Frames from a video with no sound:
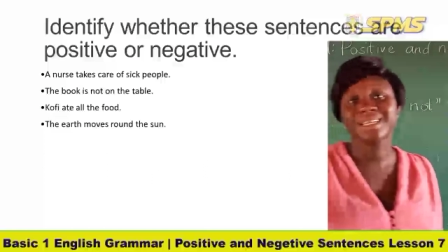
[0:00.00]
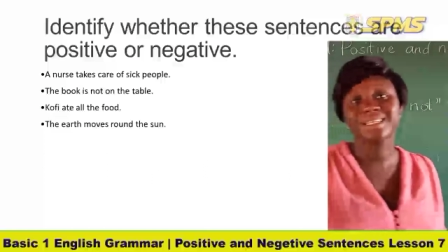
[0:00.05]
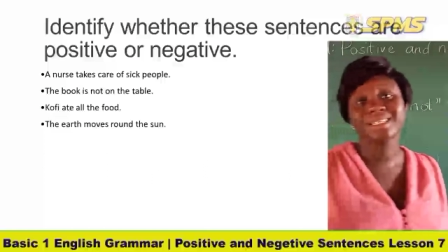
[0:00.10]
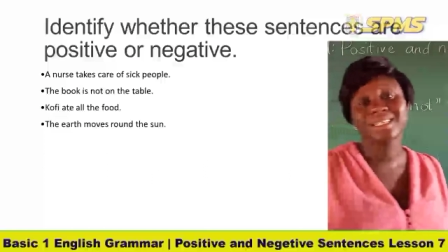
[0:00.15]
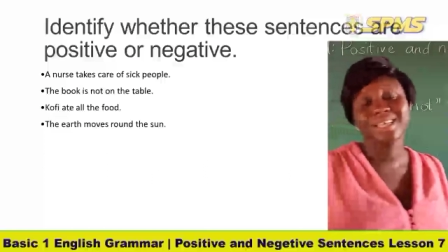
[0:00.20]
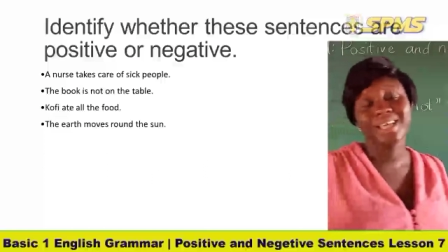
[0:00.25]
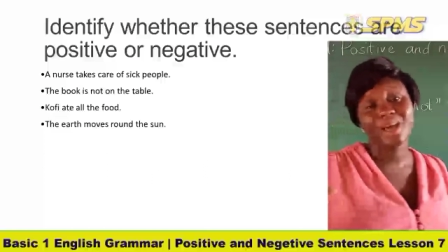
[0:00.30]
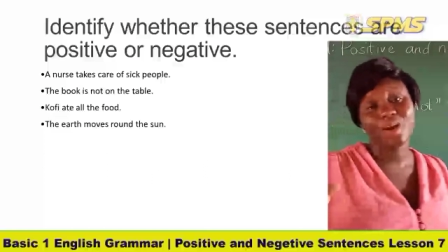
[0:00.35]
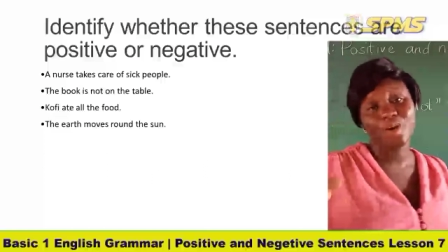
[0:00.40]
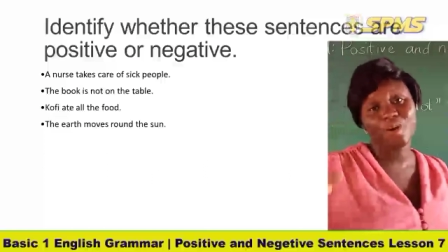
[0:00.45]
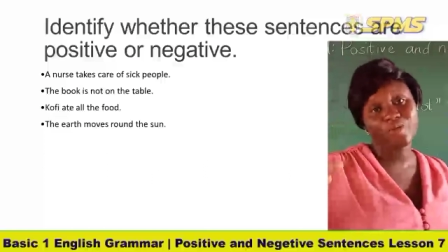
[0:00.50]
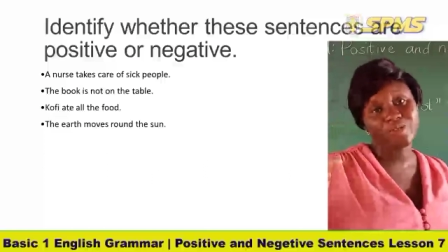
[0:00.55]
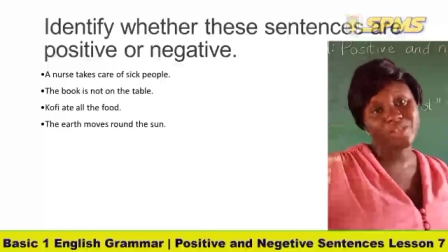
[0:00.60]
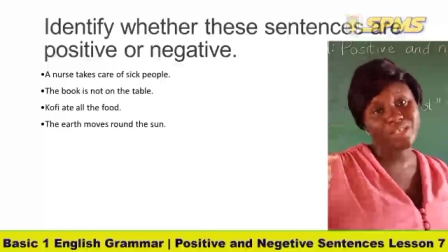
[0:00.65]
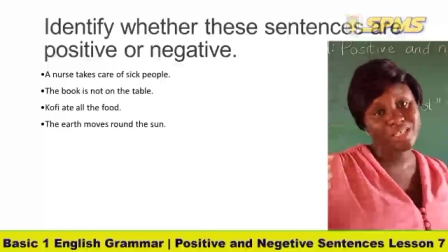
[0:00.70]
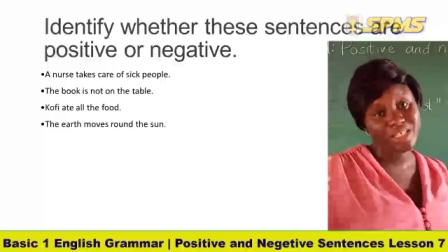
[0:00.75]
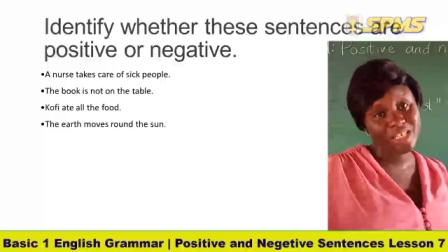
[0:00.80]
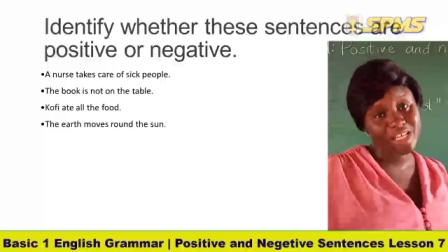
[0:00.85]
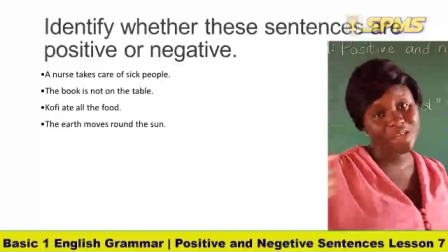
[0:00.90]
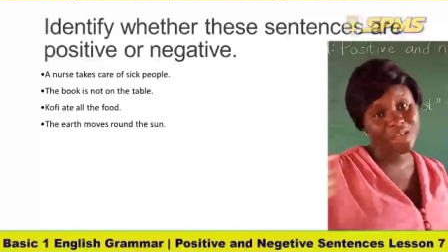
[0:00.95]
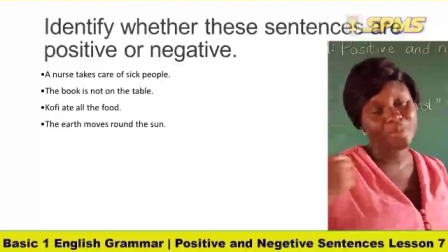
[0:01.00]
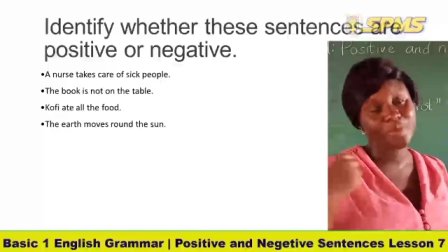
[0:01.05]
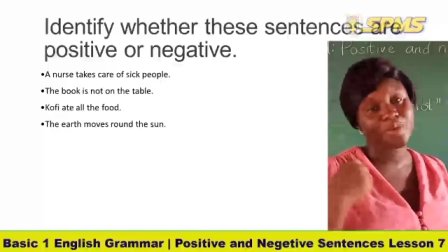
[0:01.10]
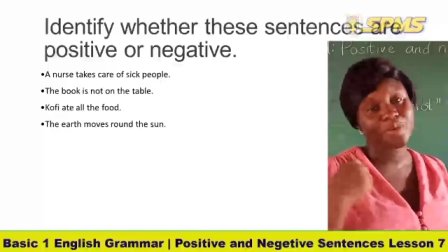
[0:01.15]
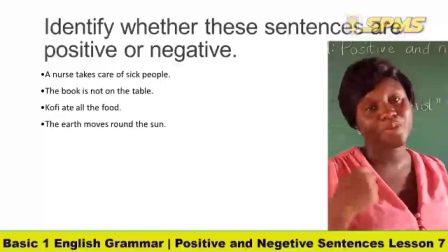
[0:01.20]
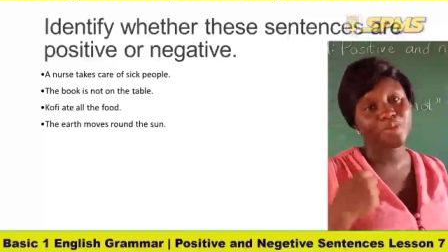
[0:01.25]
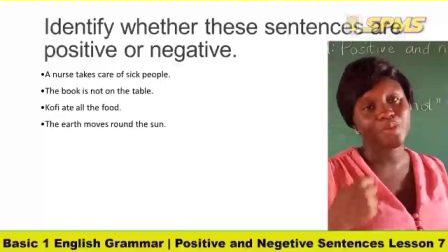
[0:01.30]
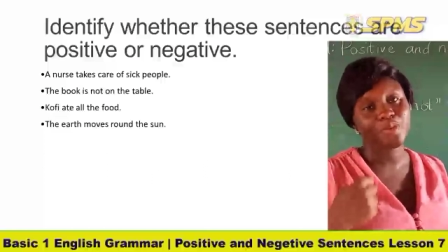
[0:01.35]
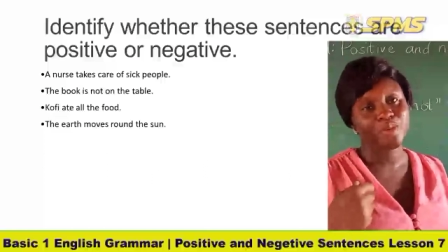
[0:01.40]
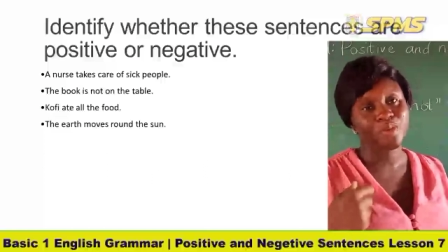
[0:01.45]
takes care of sick
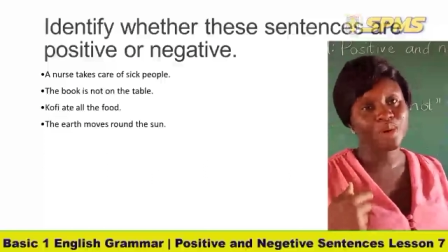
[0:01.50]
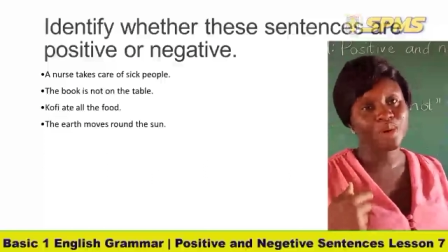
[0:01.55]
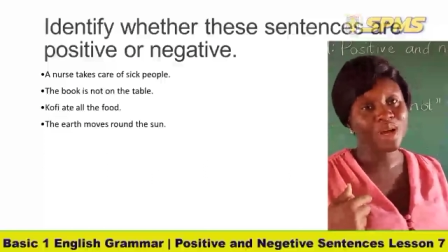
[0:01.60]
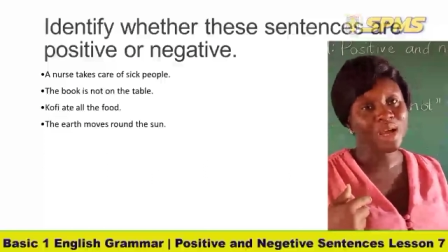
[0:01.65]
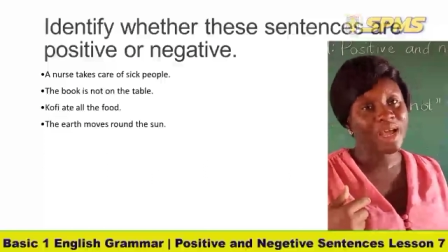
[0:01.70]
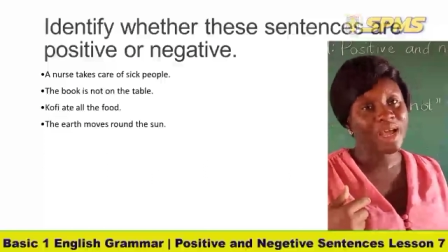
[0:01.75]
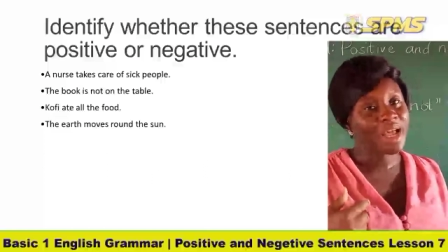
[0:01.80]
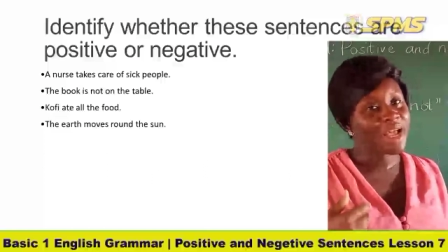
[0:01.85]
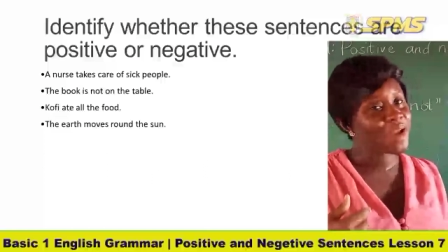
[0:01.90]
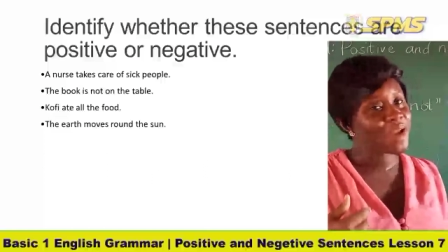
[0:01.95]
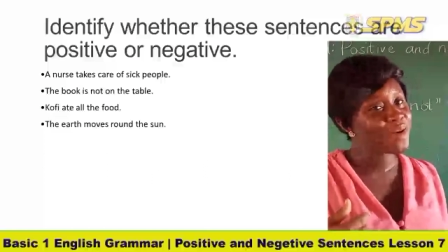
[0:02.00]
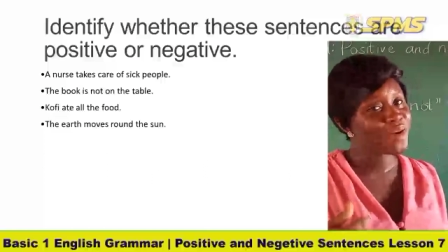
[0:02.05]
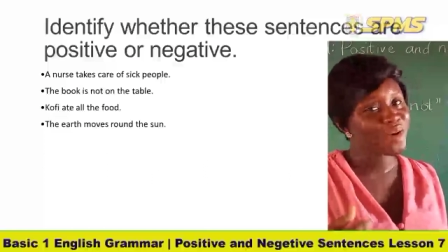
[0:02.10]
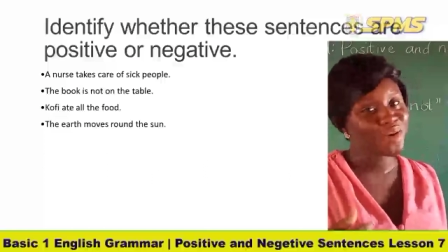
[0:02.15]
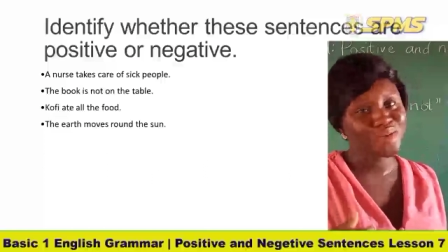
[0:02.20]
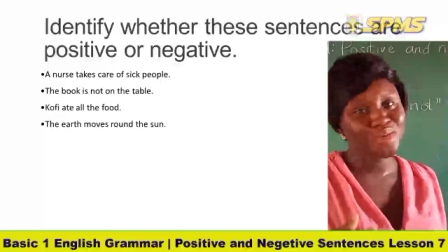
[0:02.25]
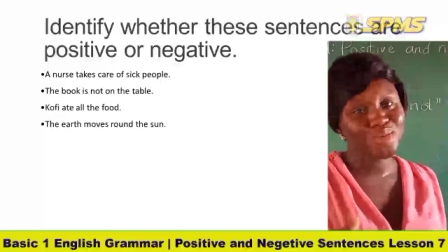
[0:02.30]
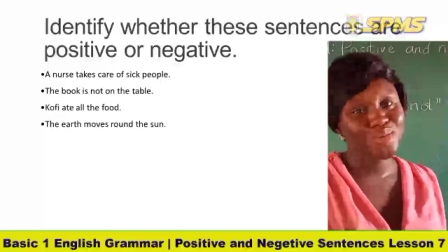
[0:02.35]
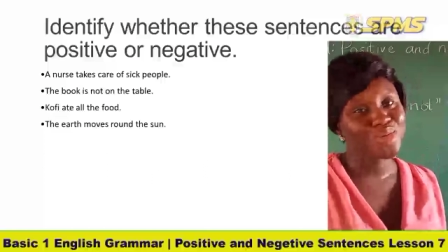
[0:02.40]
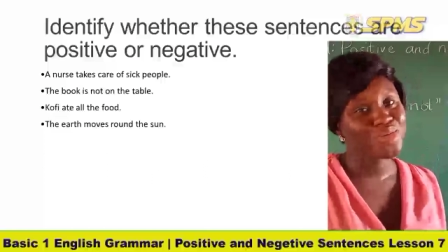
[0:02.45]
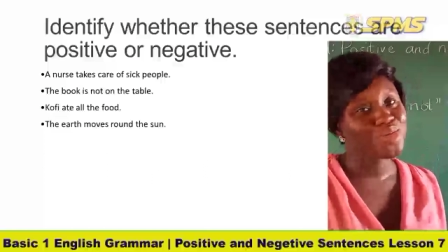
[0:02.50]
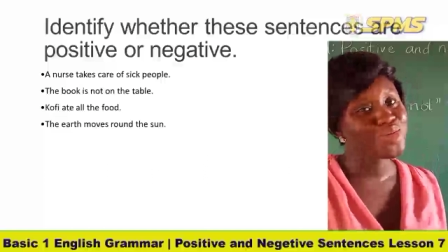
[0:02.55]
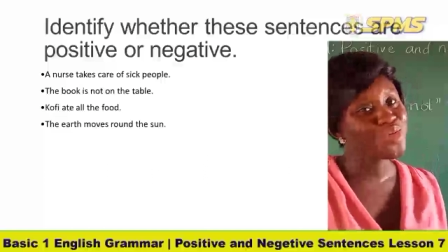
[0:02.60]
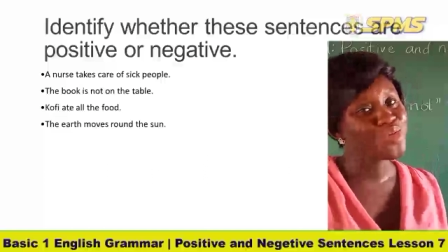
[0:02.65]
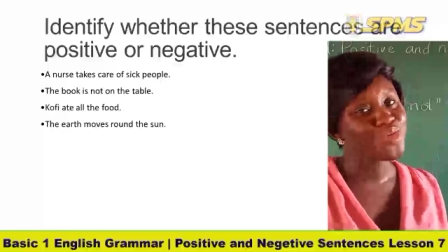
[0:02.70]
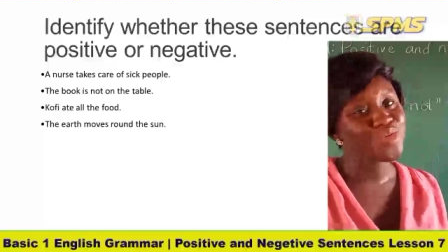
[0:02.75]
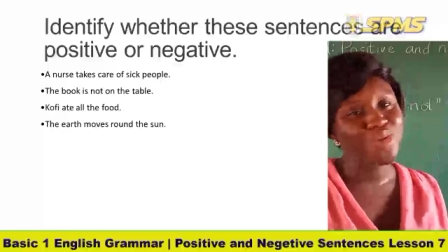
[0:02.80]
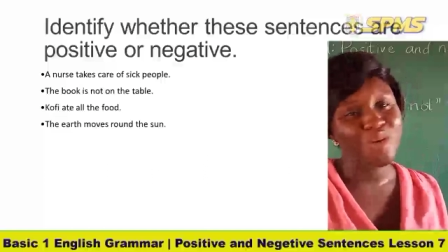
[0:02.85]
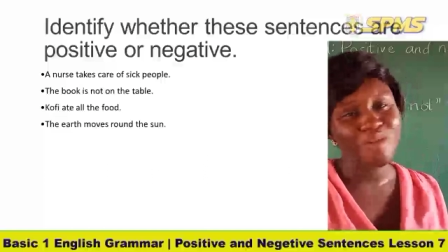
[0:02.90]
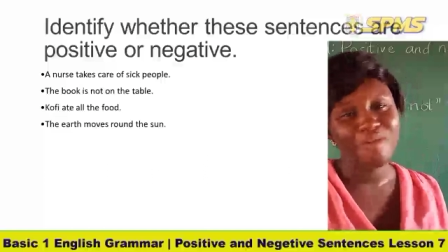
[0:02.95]
people. And also,
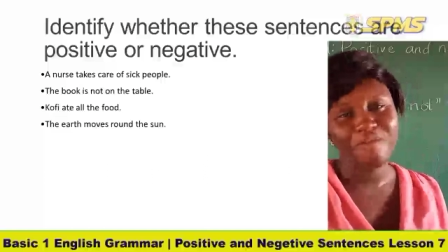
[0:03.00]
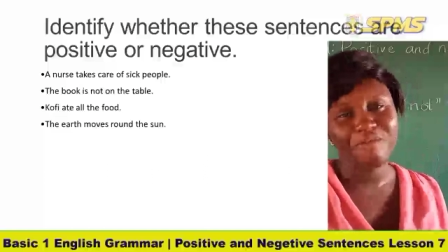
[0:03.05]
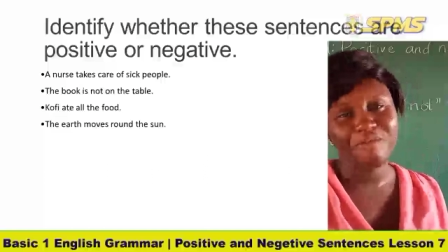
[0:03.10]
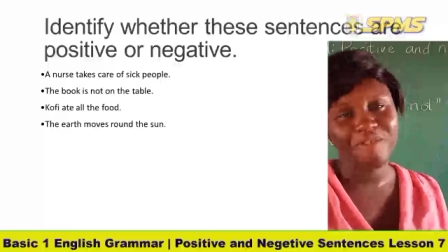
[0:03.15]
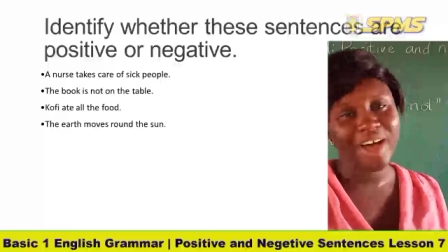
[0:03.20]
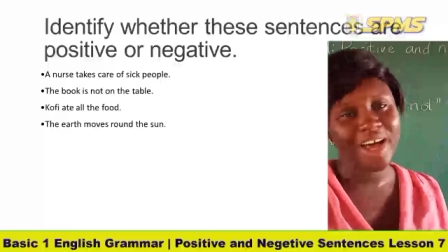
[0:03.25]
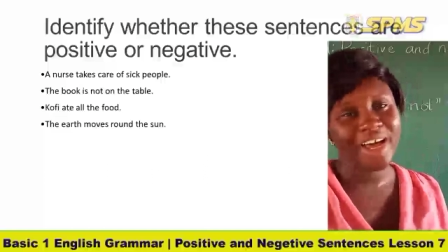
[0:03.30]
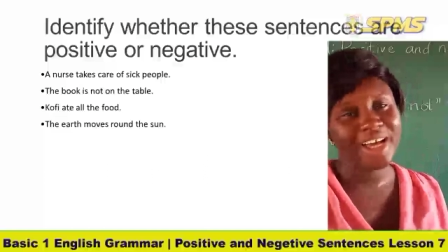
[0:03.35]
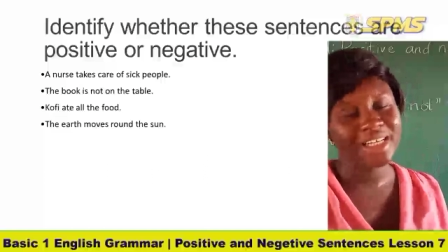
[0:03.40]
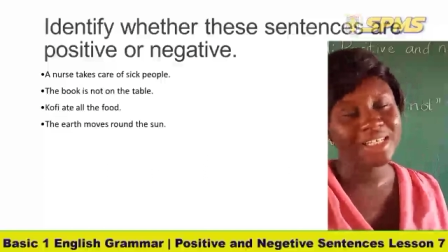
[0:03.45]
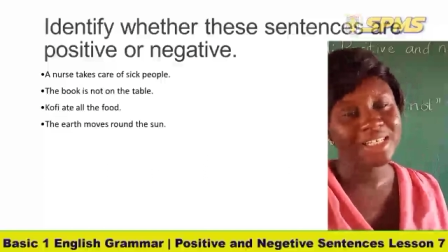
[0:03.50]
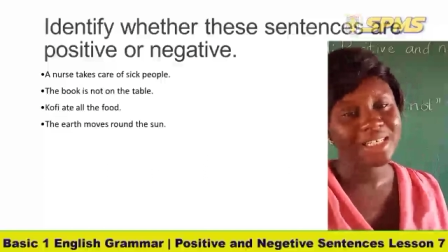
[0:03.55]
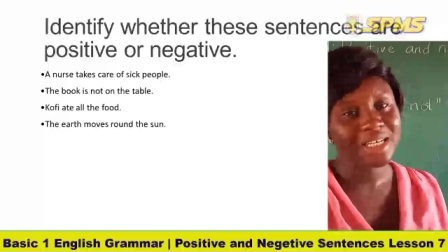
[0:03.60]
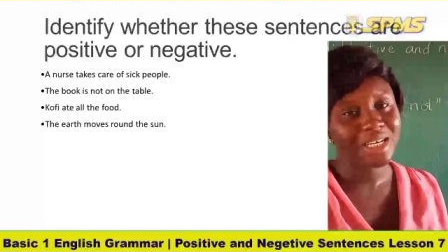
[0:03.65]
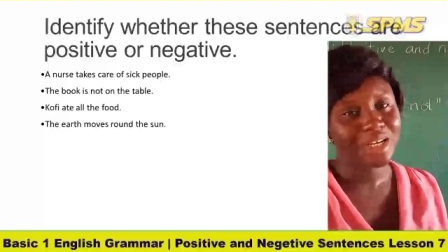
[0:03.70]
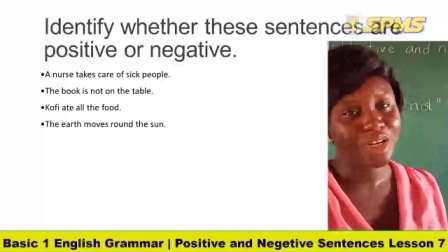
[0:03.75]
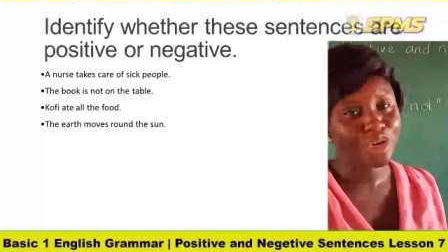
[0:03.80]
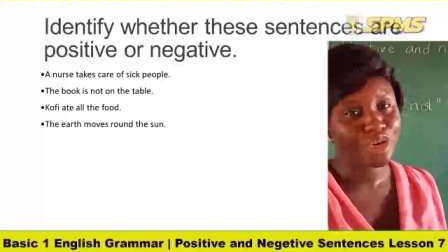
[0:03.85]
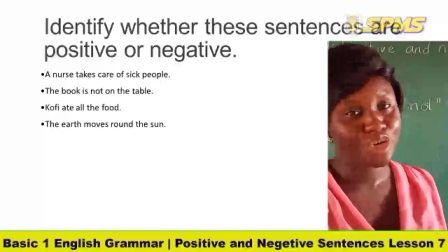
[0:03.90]
you will not find